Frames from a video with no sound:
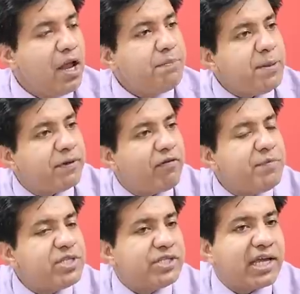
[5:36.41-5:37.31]
People were
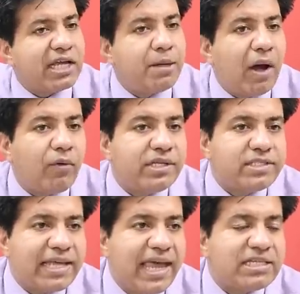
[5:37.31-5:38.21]
mistaken about
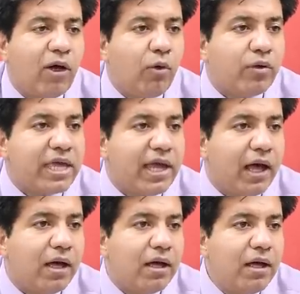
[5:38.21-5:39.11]
this age. Now look here.